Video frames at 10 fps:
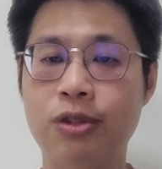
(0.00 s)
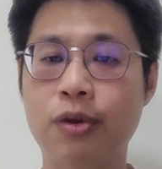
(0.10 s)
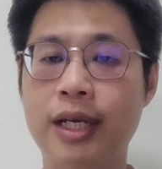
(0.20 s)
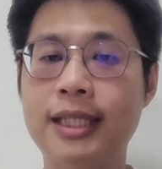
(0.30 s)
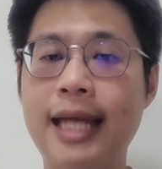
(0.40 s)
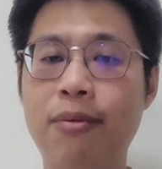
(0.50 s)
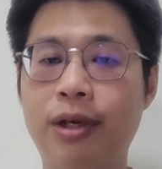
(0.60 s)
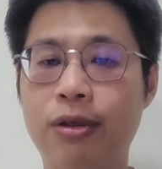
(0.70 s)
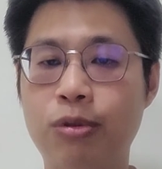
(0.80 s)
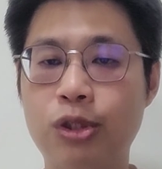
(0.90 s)
Do you understand
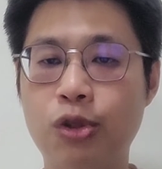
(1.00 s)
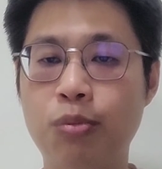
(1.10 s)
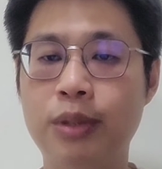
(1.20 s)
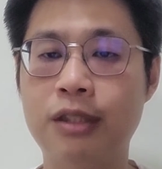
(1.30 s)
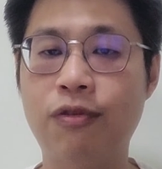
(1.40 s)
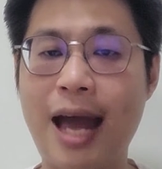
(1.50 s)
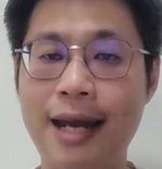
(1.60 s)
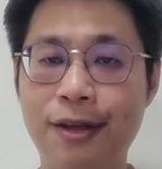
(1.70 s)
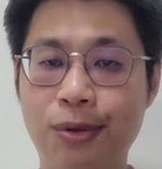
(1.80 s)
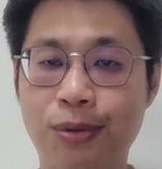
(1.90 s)
what the consumers
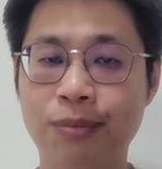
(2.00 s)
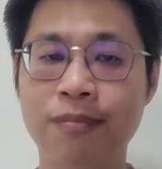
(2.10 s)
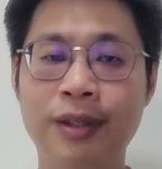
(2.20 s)
value?